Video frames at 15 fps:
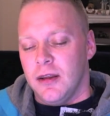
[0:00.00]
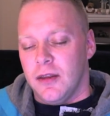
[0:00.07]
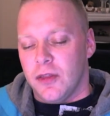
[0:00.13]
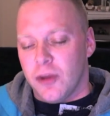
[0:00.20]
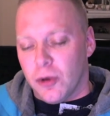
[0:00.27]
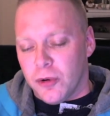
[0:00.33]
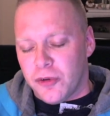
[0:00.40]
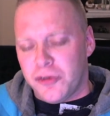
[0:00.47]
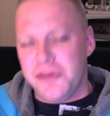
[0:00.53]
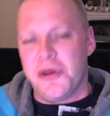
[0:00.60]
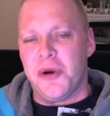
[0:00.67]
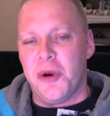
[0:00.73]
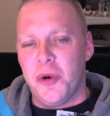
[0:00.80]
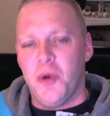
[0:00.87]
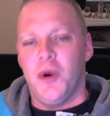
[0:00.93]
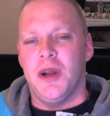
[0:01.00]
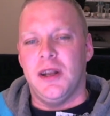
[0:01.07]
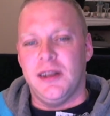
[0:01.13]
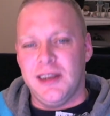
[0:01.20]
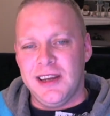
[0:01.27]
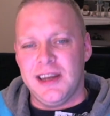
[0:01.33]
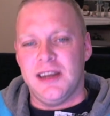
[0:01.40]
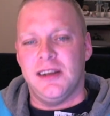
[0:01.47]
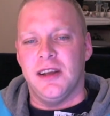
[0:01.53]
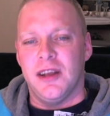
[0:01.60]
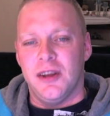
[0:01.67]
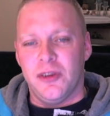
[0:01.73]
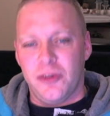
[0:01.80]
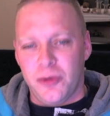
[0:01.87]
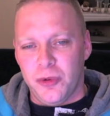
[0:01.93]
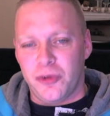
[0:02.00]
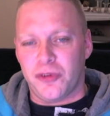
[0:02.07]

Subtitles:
there is no need to